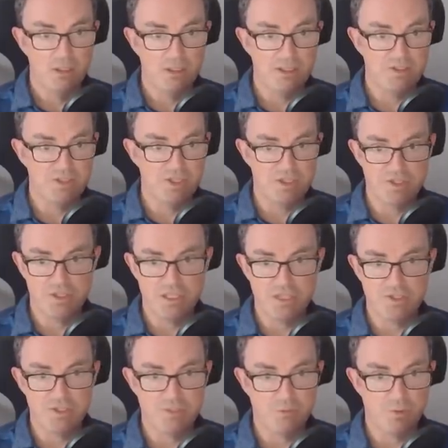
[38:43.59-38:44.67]
Let's just,
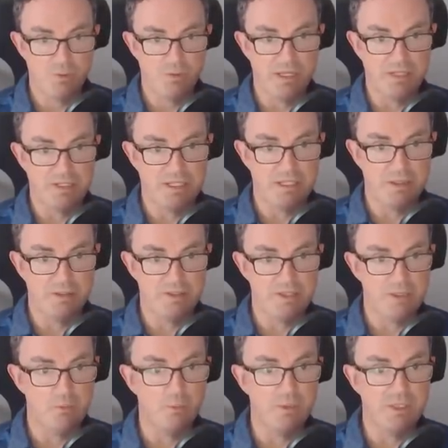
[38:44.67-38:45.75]
let's just put that in and
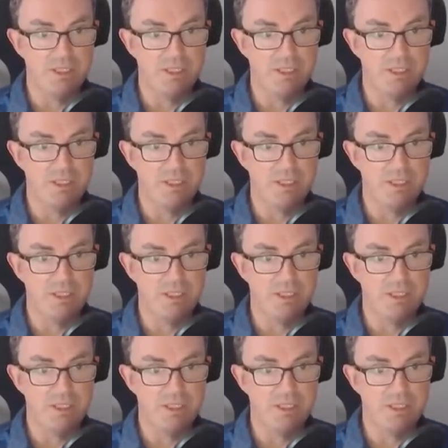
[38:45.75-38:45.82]
see what we